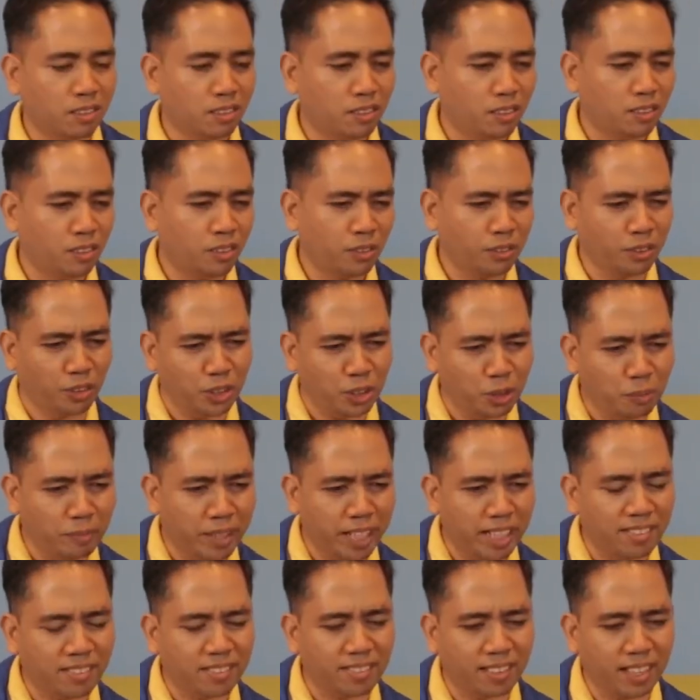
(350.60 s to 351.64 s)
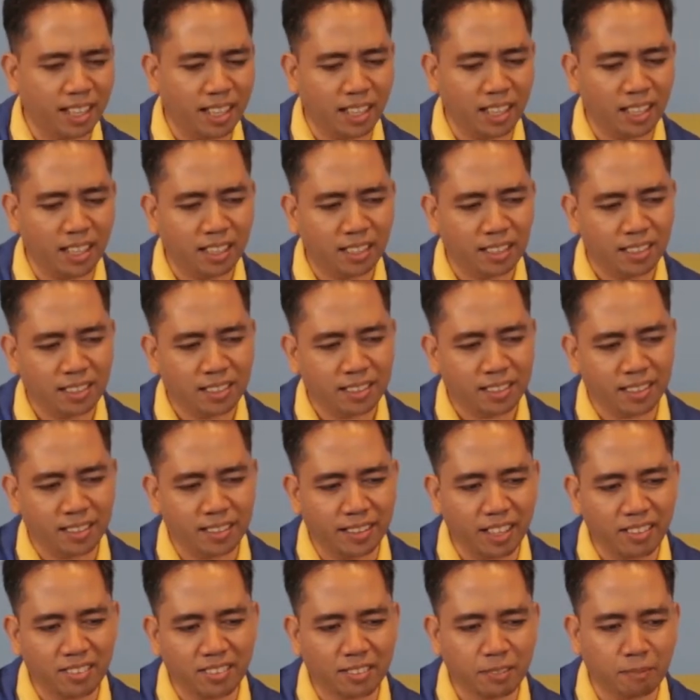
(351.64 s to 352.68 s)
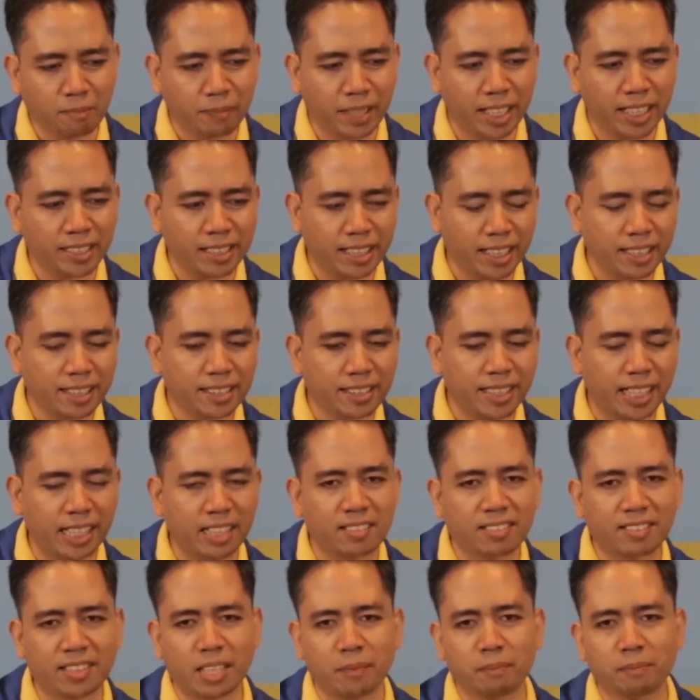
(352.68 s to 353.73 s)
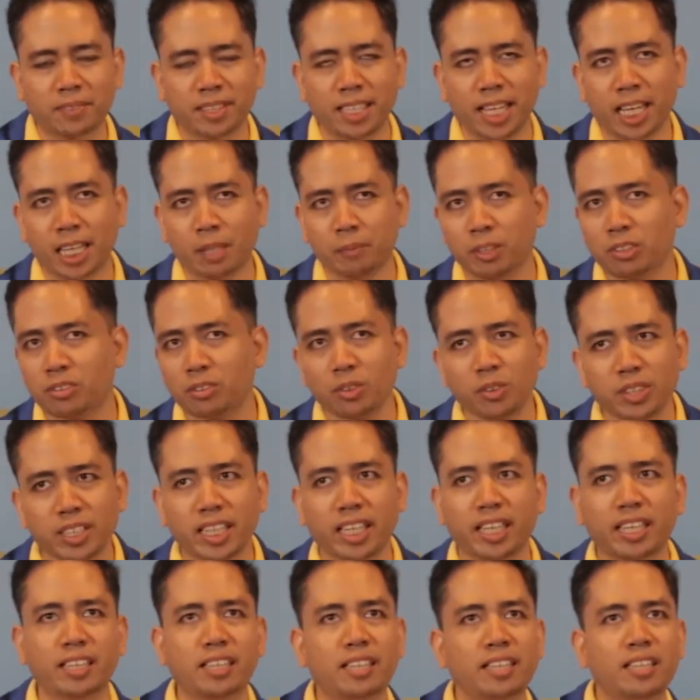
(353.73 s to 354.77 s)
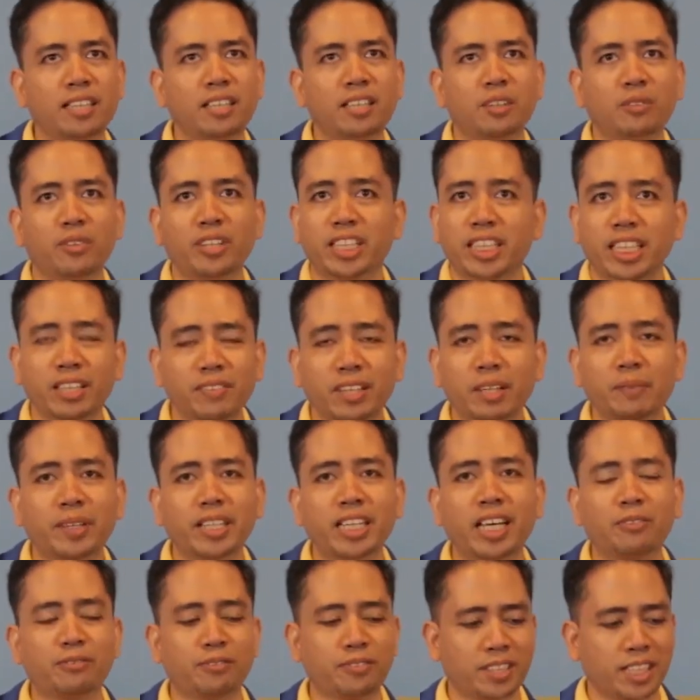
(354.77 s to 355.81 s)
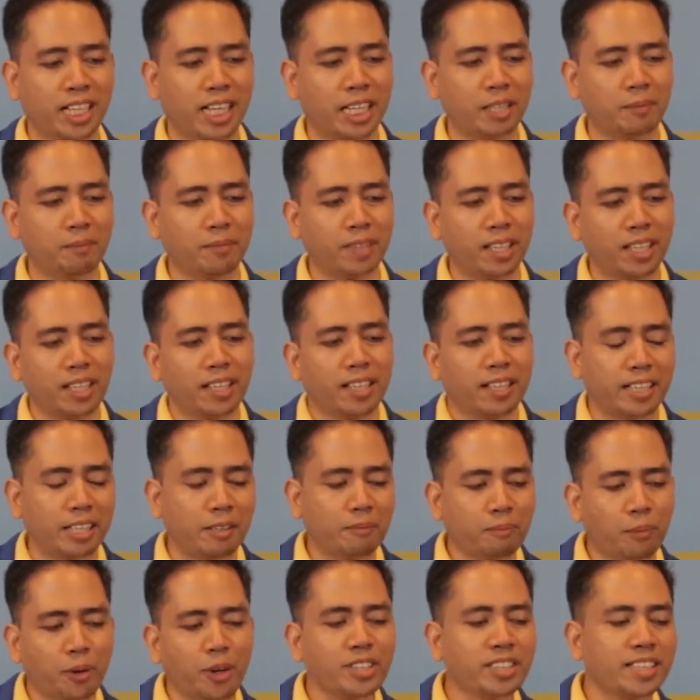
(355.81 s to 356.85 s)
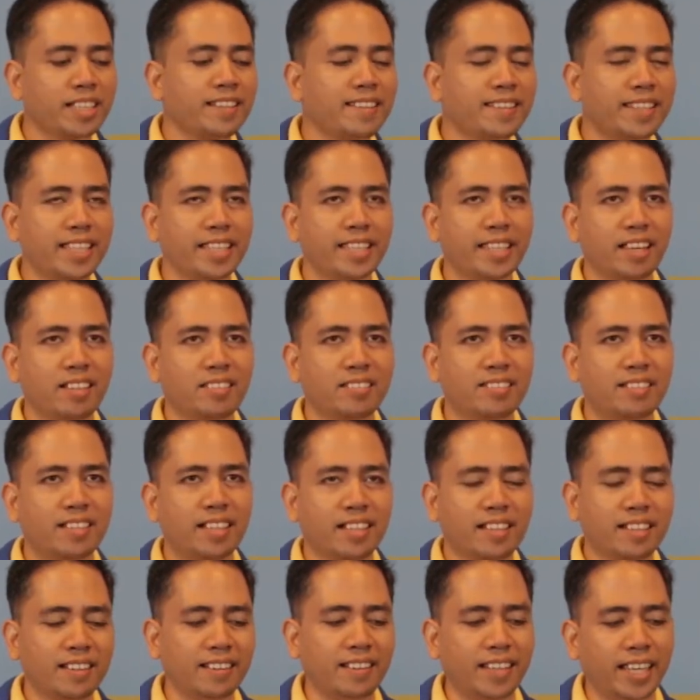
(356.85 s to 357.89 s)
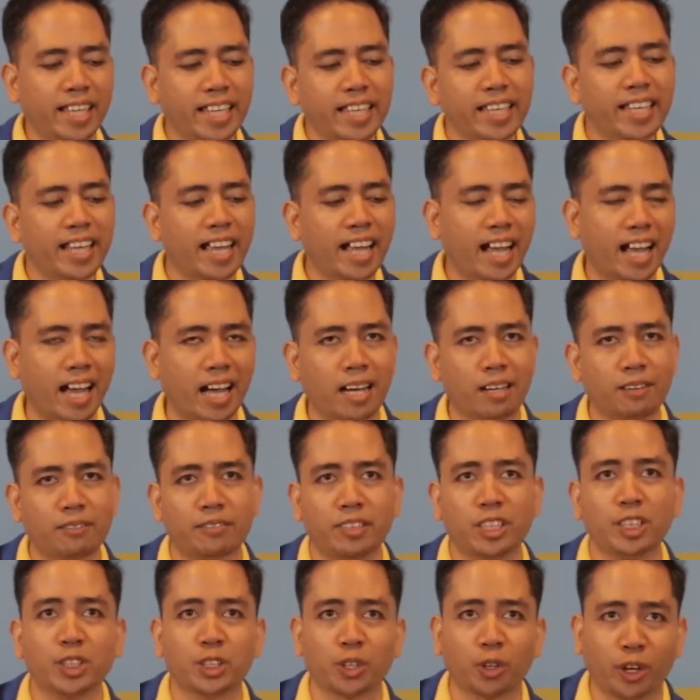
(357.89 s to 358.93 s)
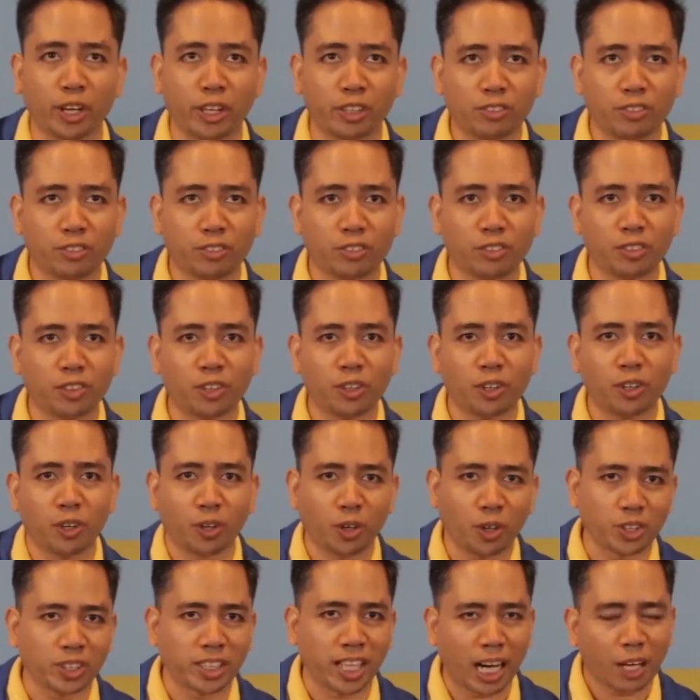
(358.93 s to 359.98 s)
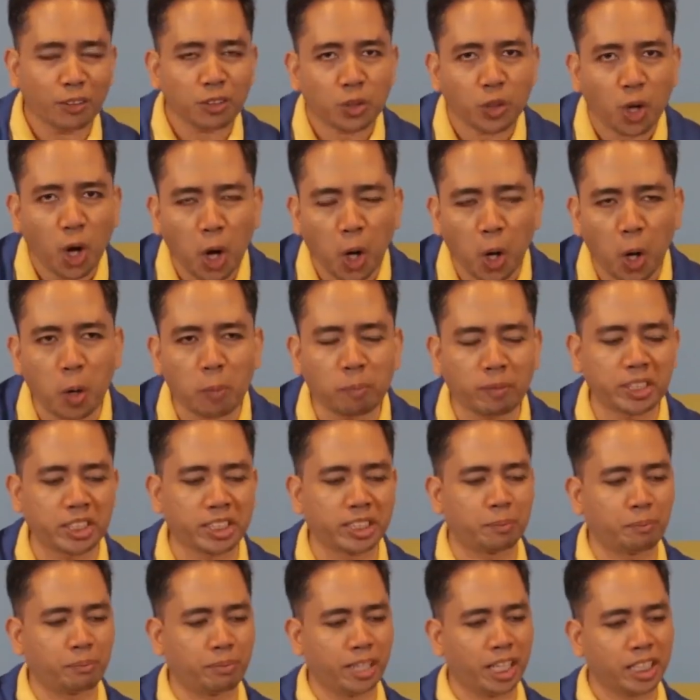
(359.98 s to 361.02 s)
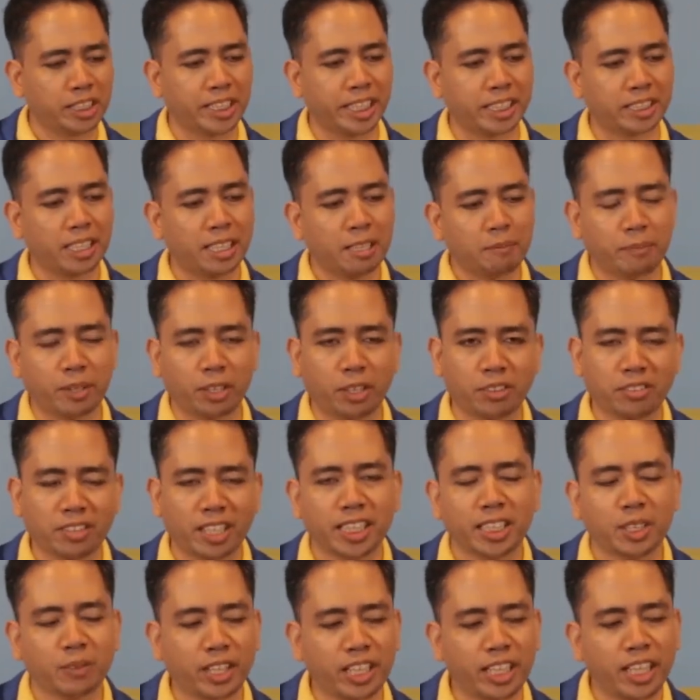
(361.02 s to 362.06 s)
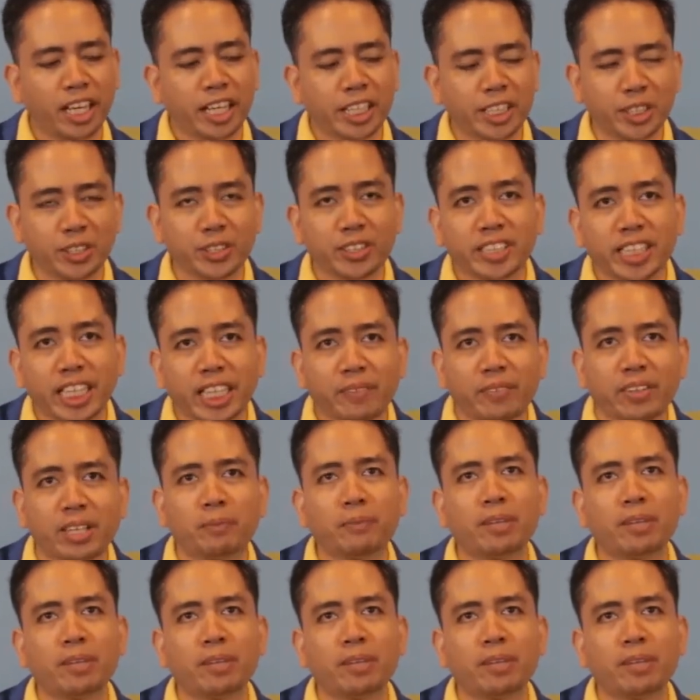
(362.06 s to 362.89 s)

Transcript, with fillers: So you might say, this might entail some time. It's okay. We give them enough time. The important thing is they have the choice on how to accomplish the project because anyway, you gave them the